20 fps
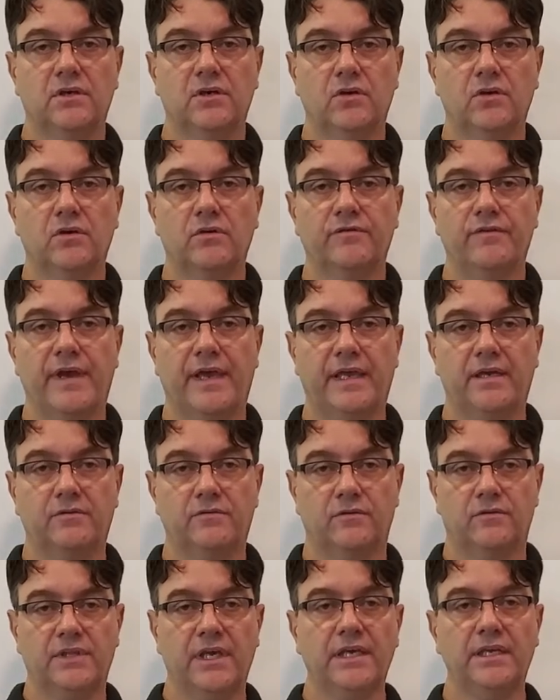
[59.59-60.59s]
of a
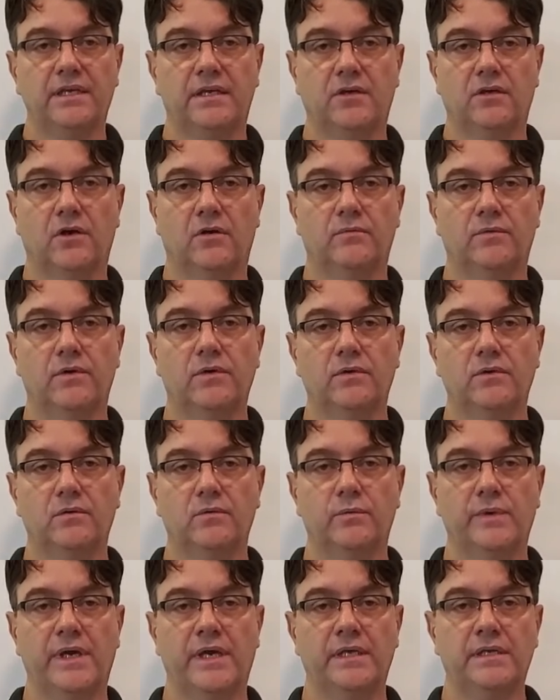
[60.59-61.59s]
rotating Gobo
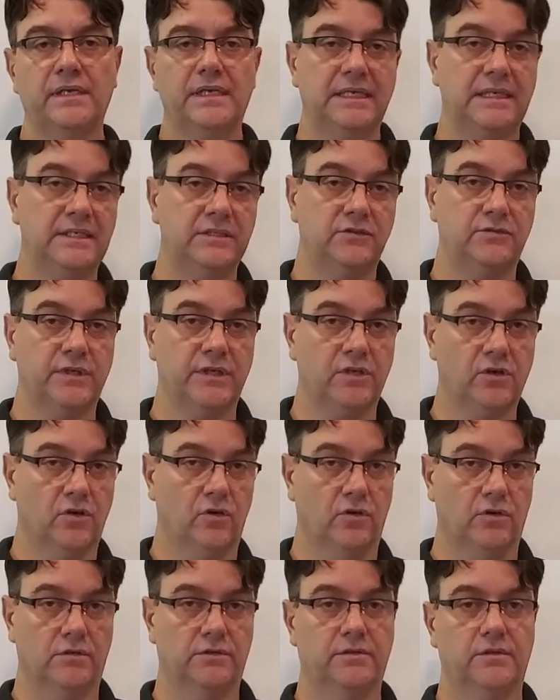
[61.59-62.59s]
when it is
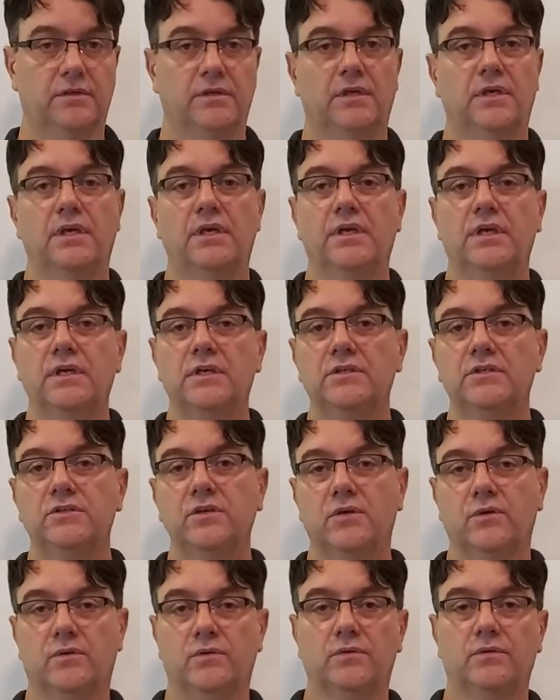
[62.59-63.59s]
recalled.
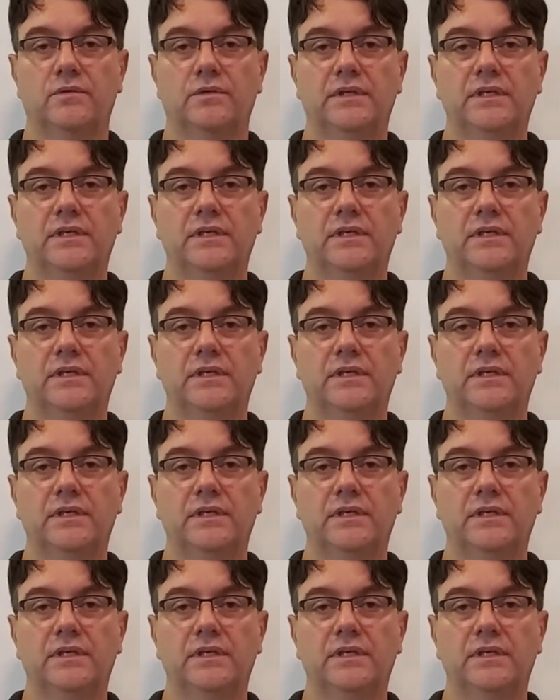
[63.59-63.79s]
So